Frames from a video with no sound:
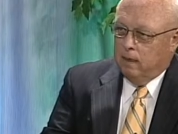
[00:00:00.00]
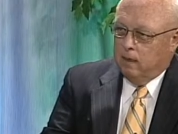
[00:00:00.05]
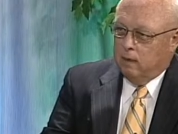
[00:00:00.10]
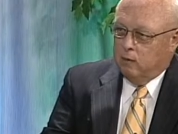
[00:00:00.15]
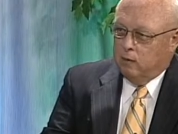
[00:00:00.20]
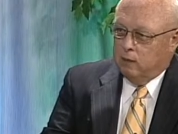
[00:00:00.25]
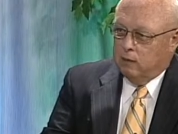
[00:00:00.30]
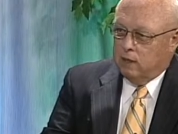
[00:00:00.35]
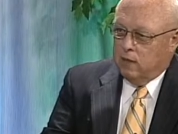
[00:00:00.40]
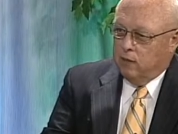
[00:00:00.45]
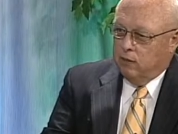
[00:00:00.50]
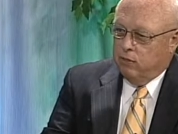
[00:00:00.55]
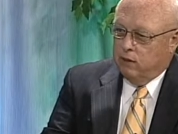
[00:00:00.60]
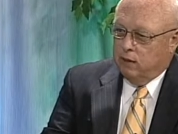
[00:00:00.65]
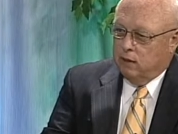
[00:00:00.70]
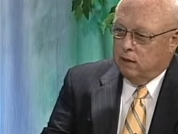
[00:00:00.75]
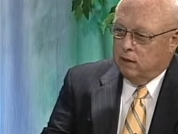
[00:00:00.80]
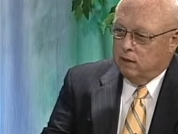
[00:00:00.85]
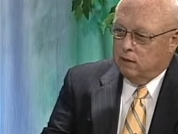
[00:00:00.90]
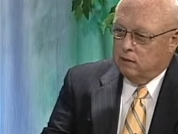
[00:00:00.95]
which I
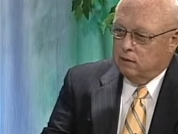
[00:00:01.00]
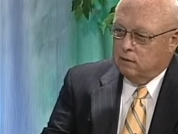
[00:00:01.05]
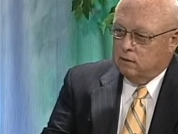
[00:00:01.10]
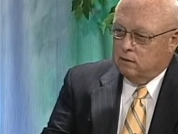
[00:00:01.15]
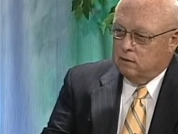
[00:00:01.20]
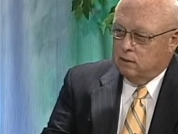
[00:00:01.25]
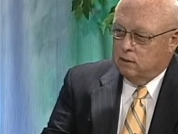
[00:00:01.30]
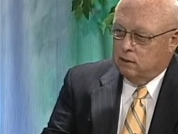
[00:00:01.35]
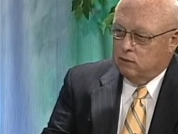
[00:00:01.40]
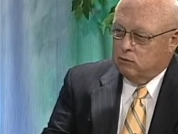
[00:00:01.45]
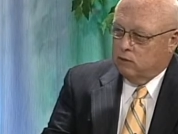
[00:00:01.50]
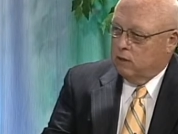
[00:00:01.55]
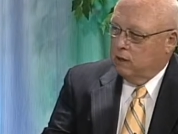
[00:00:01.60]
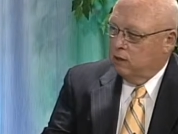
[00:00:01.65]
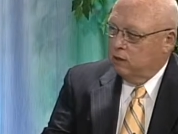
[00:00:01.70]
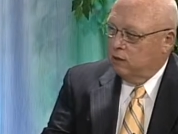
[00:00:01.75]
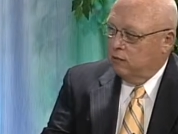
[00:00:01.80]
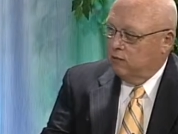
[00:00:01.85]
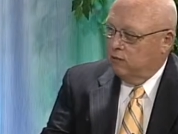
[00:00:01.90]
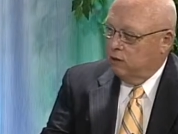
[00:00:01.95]
think is, is really
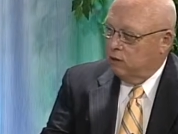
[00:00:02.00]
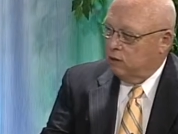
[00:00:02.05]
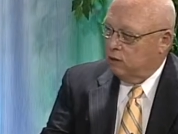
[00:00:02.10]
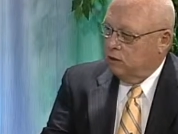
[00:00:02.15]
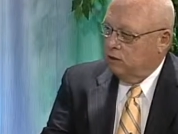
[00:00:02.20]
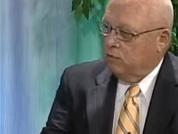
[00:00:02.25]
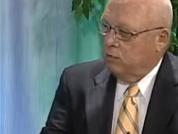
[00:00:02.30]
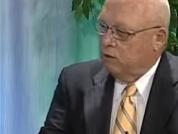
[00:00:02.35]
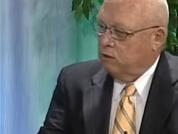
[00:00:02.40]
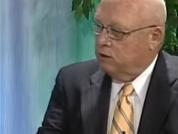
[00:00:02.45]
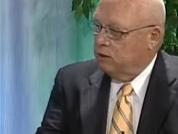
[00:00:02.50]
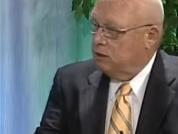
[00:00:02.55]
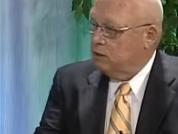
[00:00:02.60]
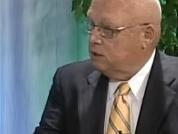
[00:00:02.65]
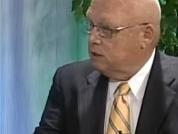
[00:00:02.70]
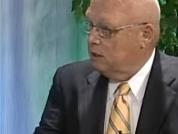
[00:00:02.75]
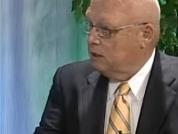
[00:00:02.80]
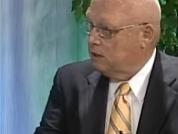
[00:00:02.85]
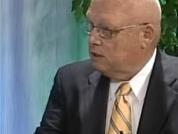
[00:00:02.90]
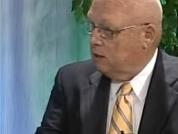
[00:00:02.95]
sufficient for
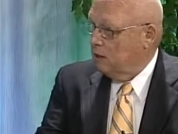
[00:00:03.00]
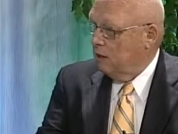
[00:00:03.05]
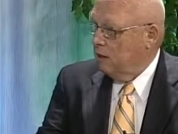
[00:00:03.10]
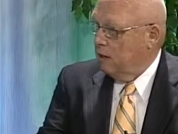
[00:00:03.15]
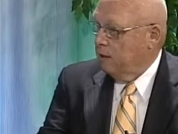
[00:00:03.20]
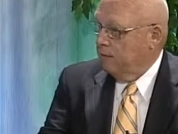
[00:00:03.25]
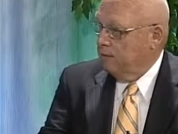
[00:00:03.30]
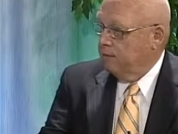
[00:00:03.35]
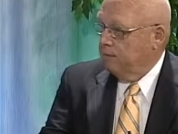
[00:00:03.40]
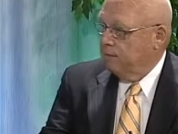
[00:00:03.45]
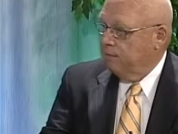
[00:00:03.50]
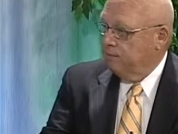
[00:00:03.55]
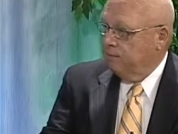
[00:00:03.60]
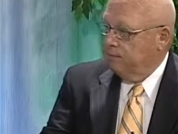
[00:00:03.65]
success in life.